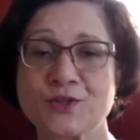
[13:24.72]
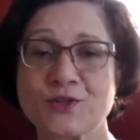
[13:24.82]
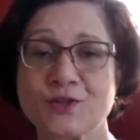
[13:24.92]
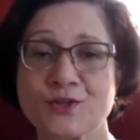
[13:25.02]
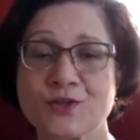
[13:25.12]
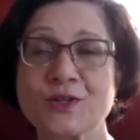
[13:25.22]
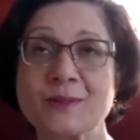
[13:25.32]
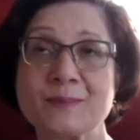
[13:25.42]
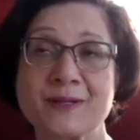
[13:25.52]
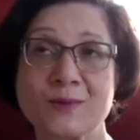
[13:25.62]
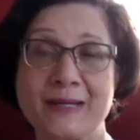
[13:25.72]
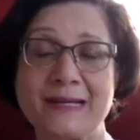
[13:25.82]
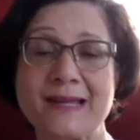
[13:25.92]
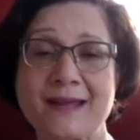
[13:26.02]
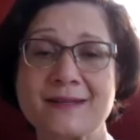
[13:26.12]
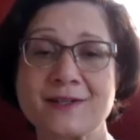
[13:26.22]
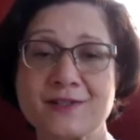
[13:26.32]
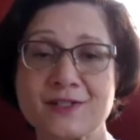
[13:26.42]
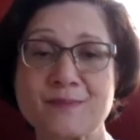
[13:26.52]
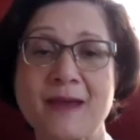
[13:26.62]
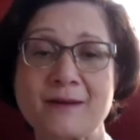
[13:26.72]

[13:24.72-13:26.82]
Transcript: Kugelberg-Weylander is spinal